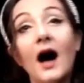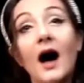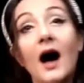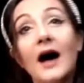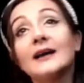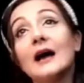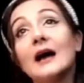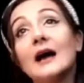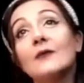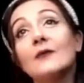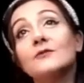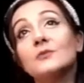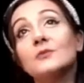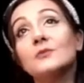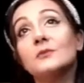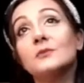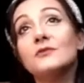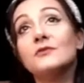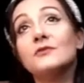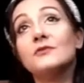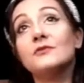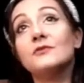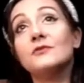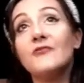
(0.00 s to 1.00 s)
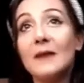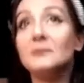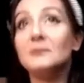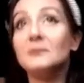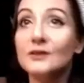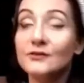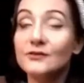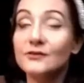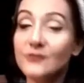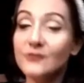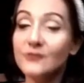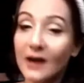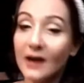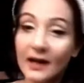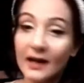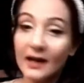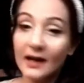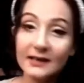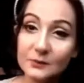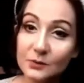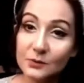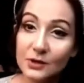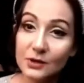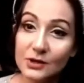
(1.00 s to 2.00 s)
I come from a family of
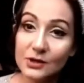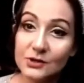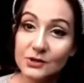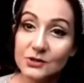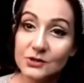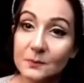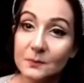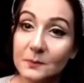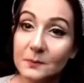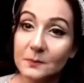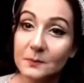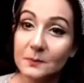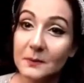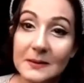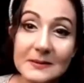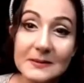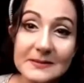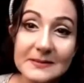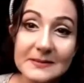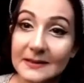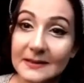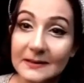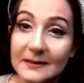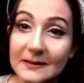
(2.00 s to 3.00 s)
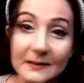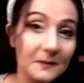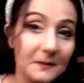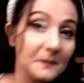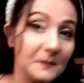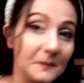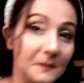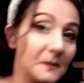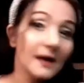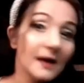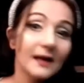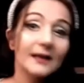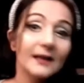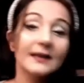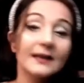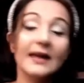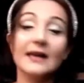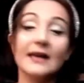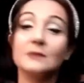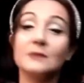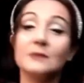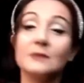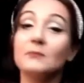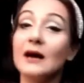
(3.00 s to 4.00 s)
Kali worshippers, and, you know,
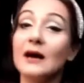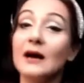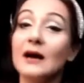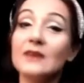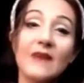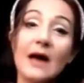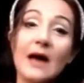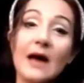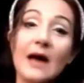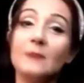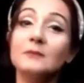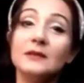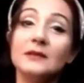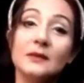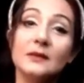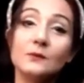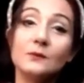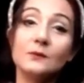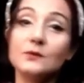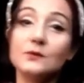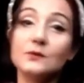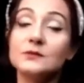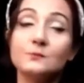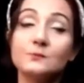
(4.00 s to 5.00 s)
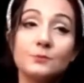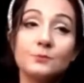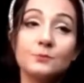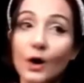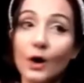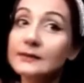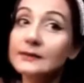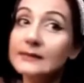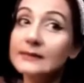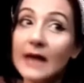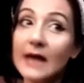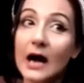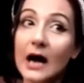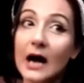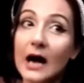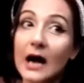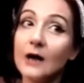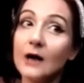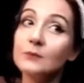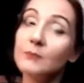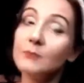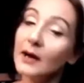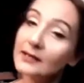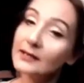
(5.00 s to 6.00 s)
like my family was brought
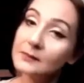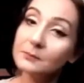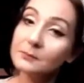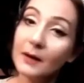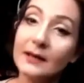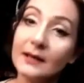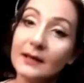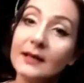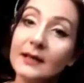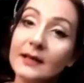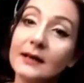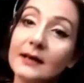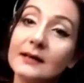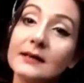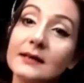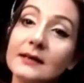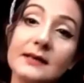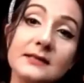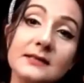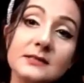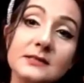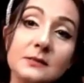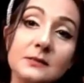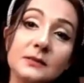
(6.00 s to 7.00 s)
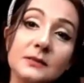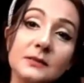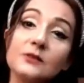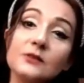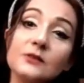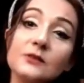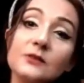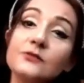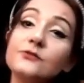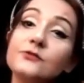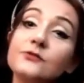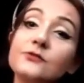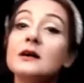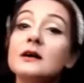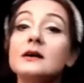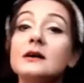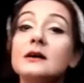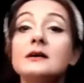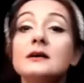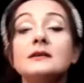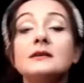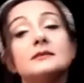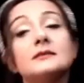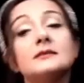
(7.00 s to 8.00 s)
down by the Pala kings to be the
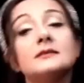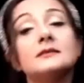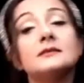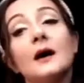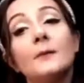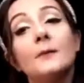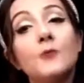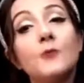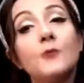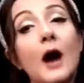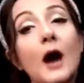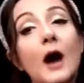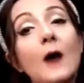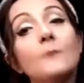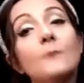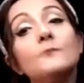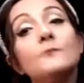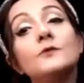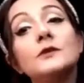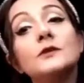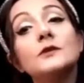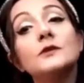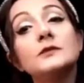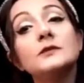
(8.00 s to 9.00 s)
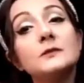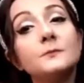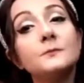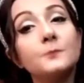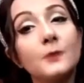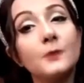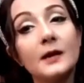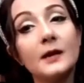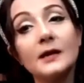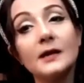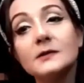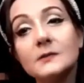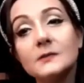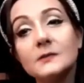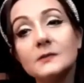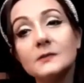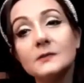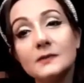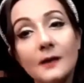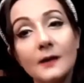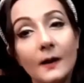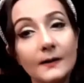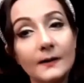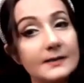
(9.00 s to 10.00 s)
first Brahmins who prayed to
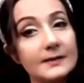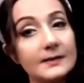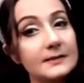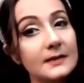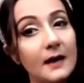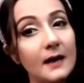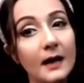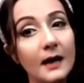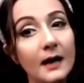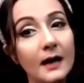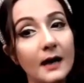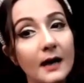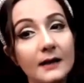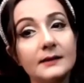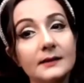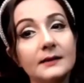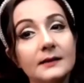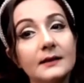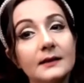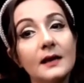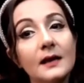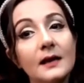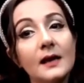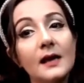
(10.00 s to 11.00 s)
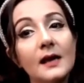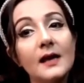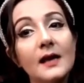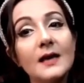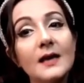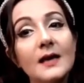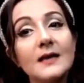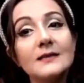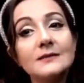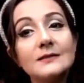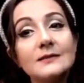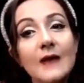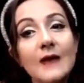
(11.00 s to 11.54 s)
the goddess Kali. Wow.